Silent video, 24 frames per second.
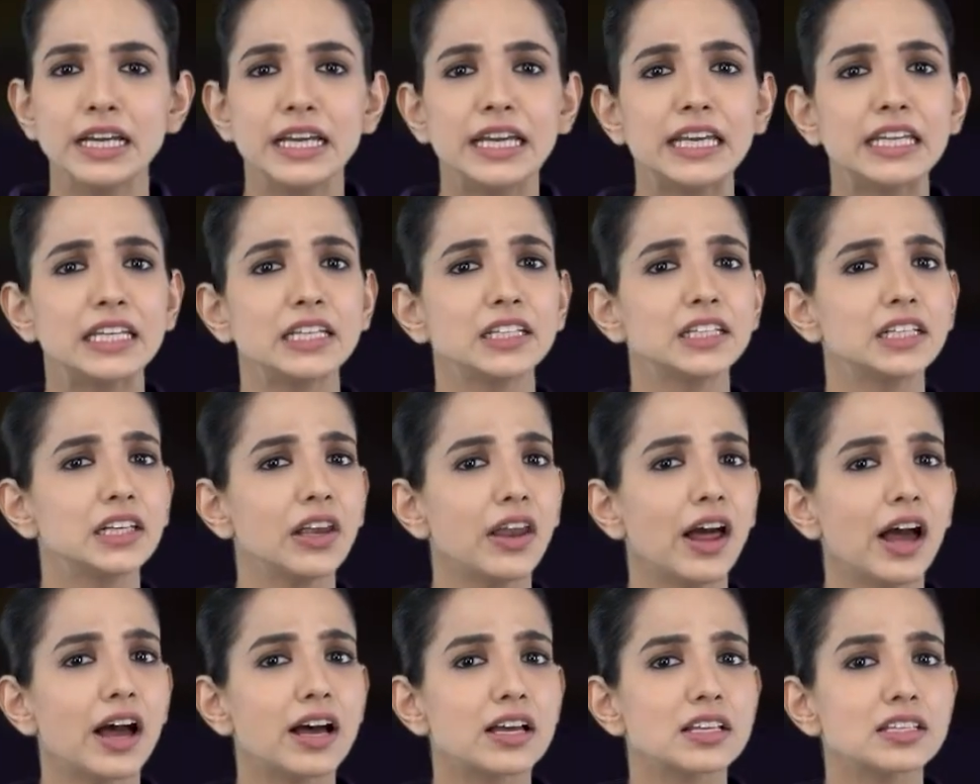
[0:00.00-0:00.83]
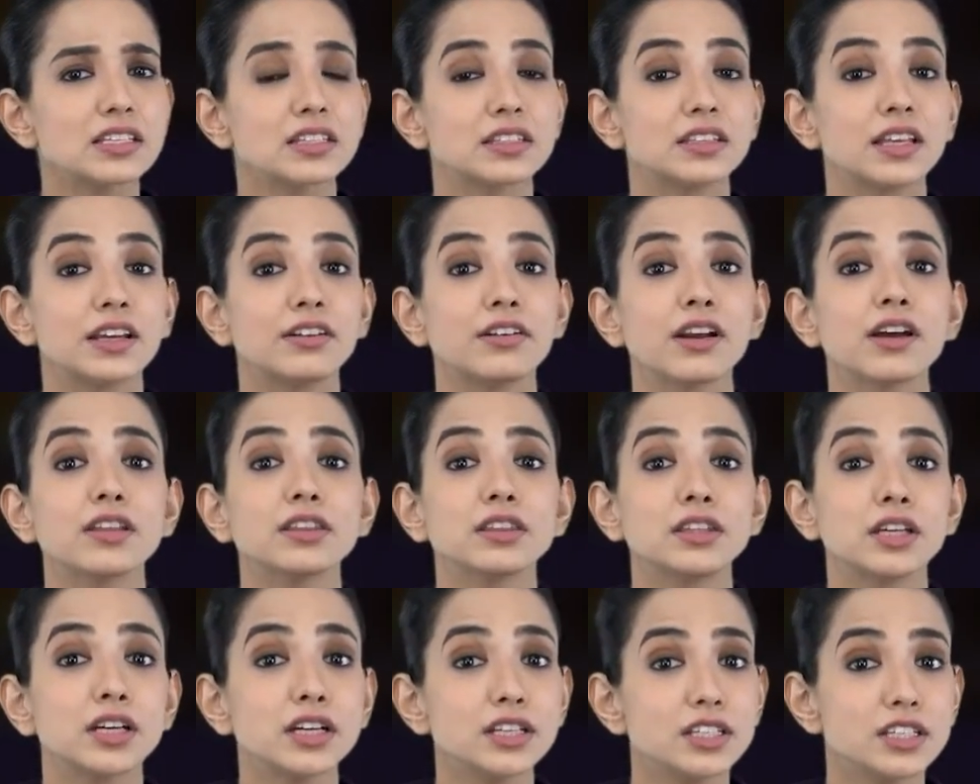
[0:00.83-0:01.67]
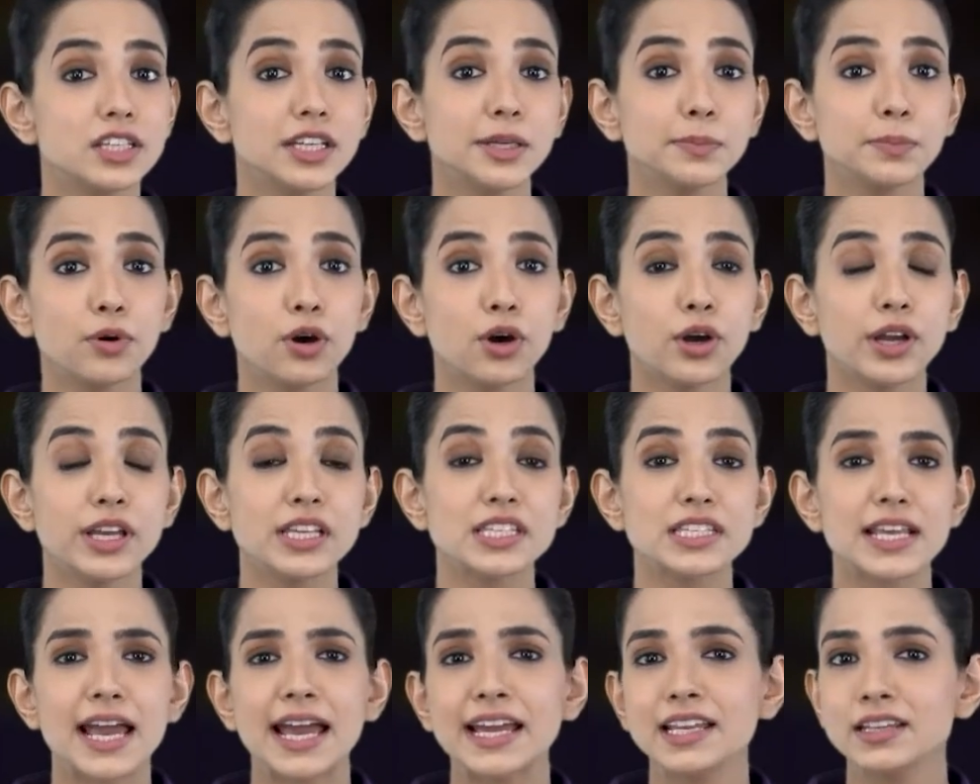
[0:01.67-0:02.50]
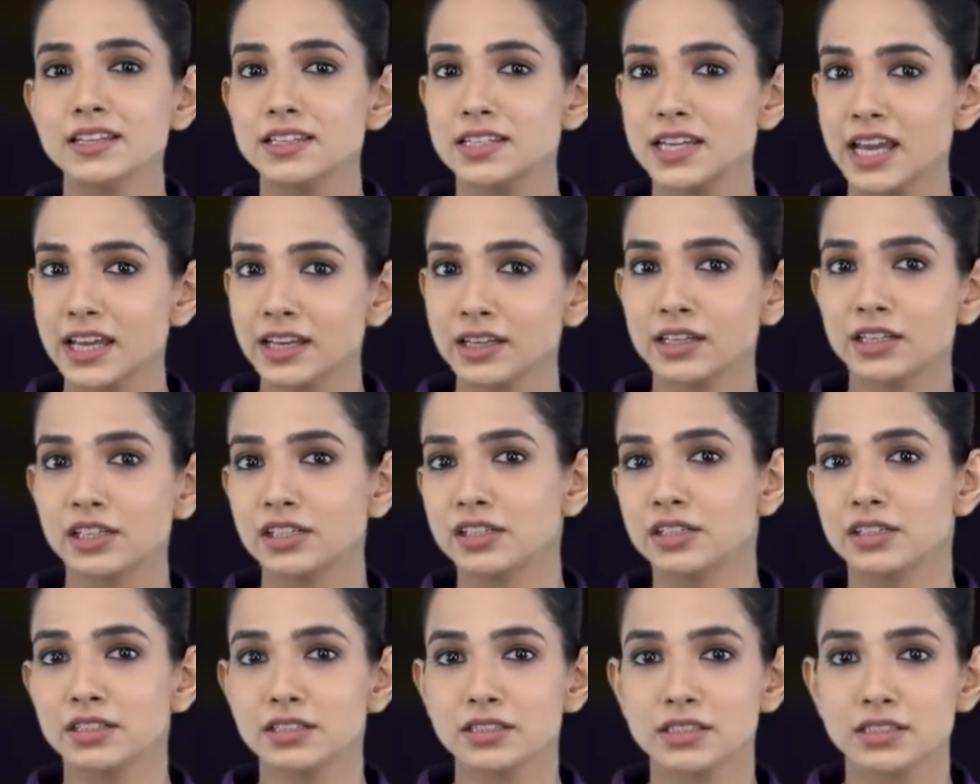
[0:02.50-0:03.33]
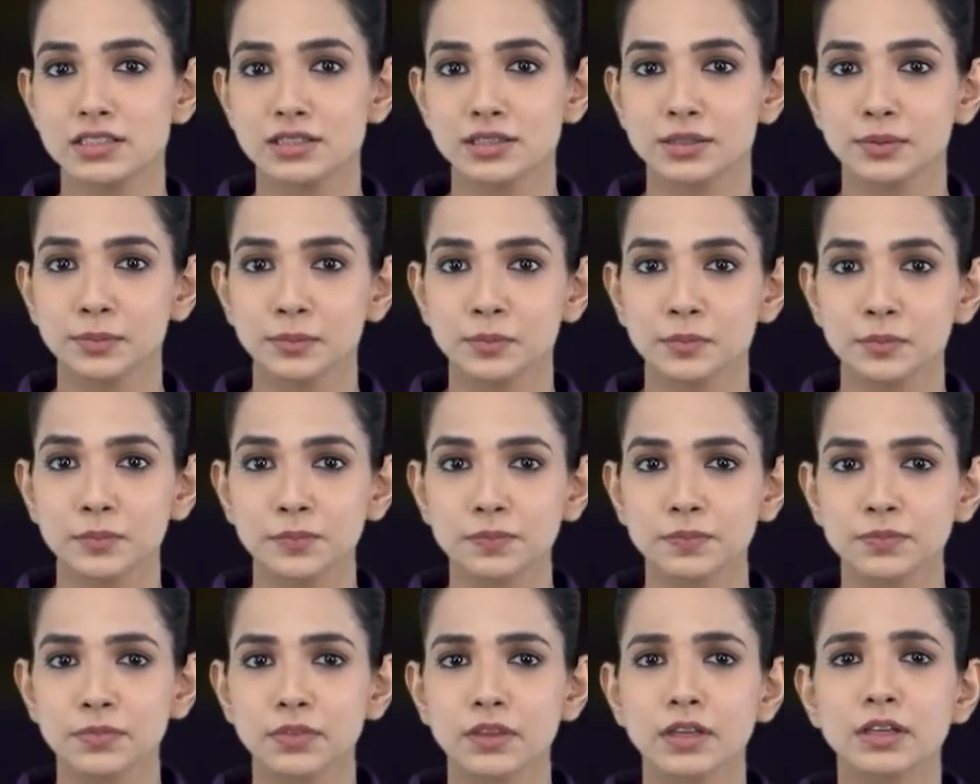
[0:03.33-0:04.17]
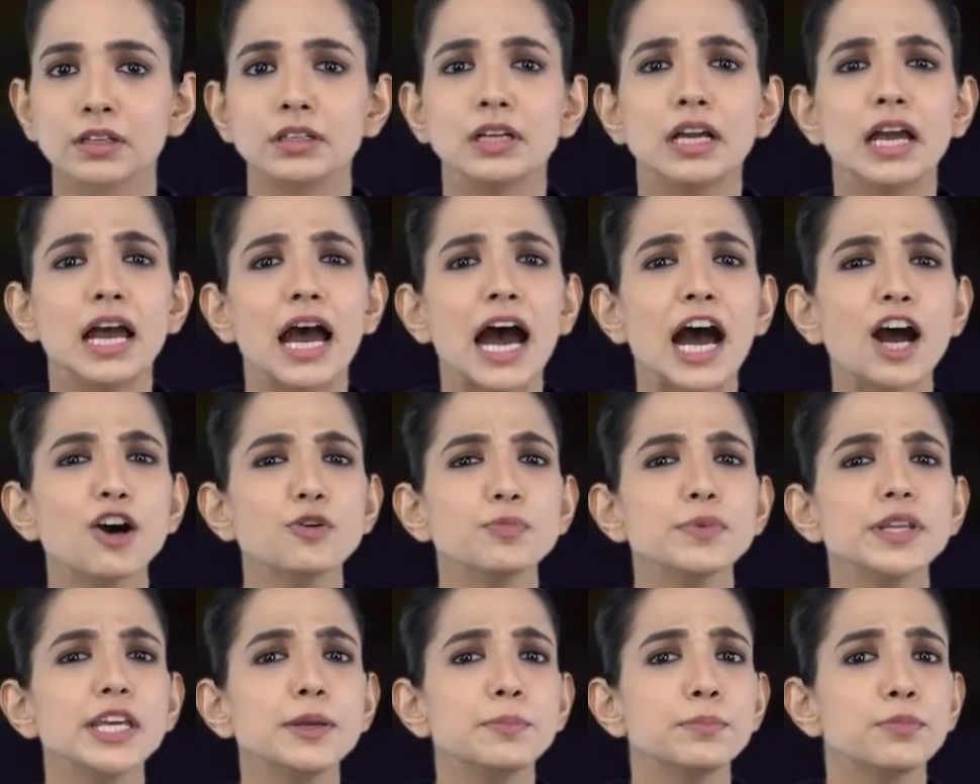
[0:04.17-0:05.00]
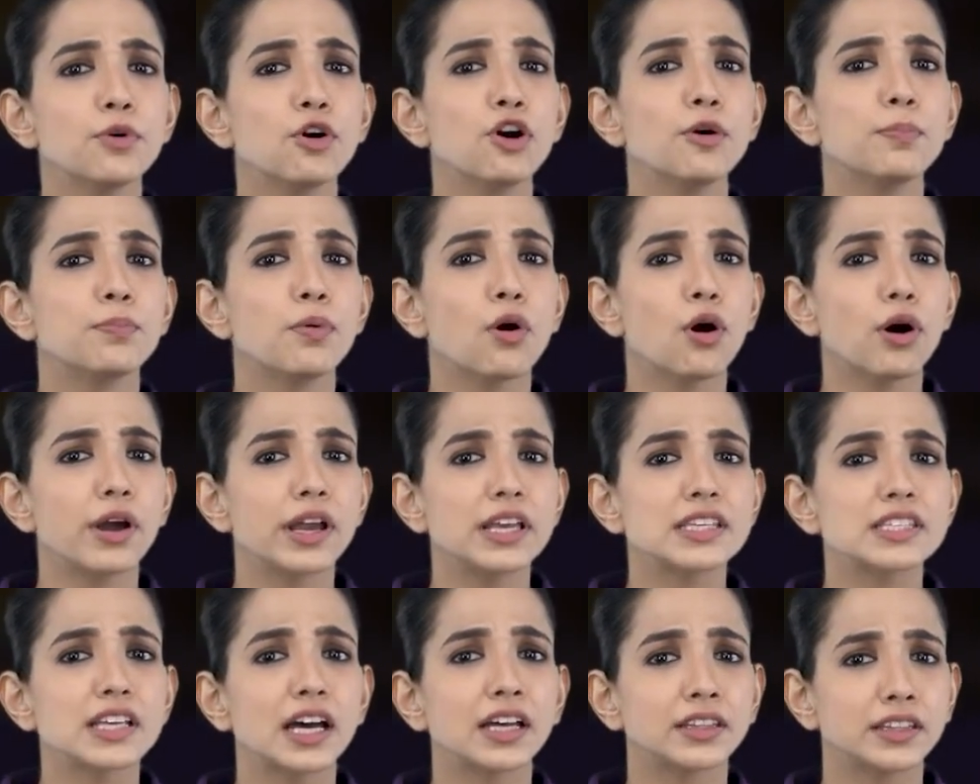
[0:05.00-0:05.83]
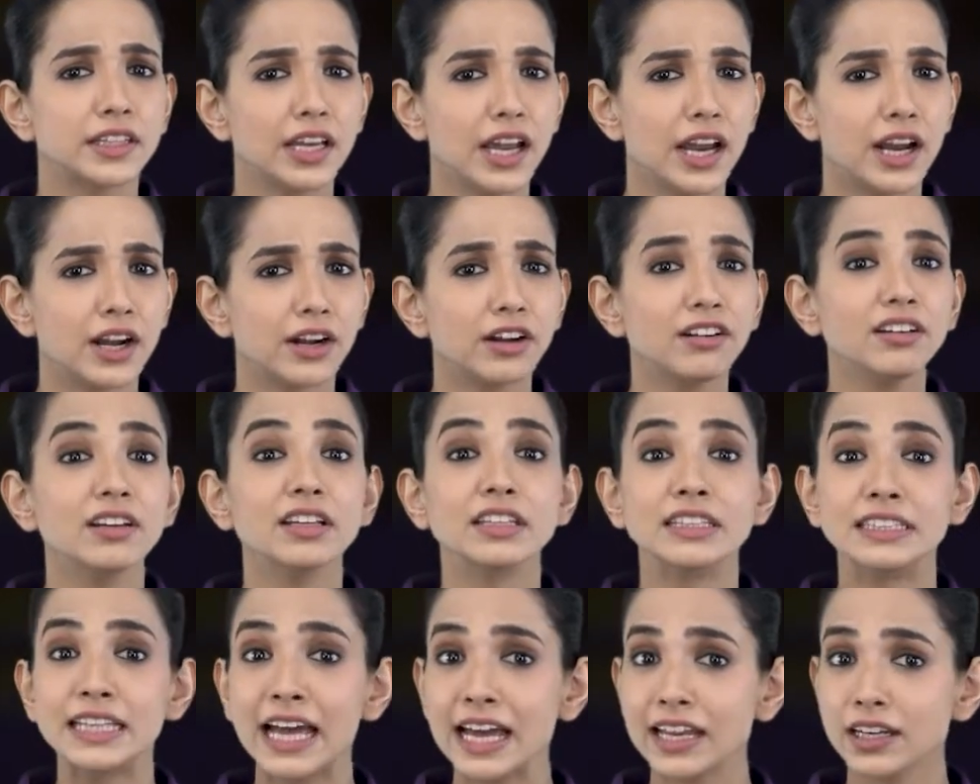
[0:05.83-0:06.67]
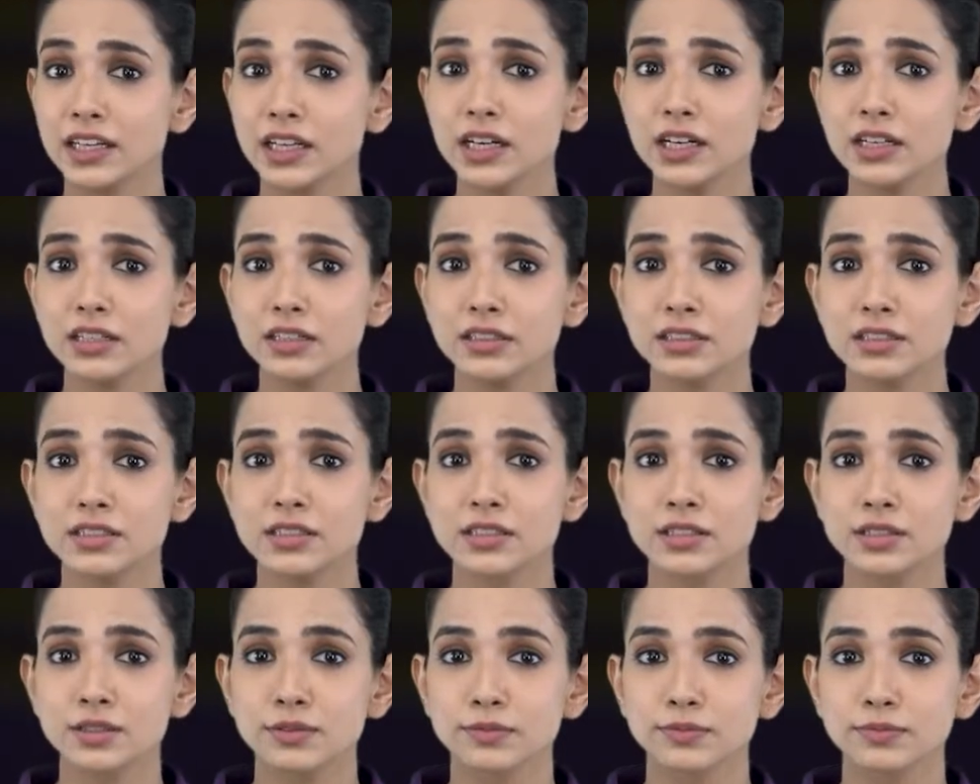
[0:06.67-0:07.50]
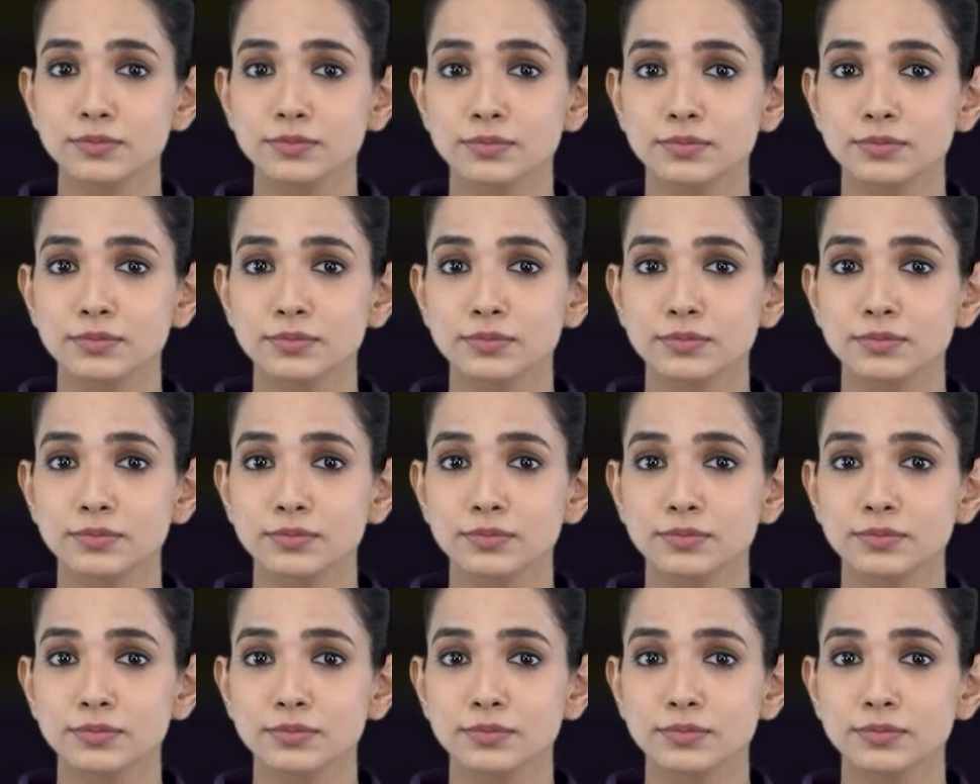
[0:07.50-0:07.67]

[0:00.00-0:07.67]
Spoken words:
In a class, there are 30 boys and 10 girls. How many more boys are there than girls?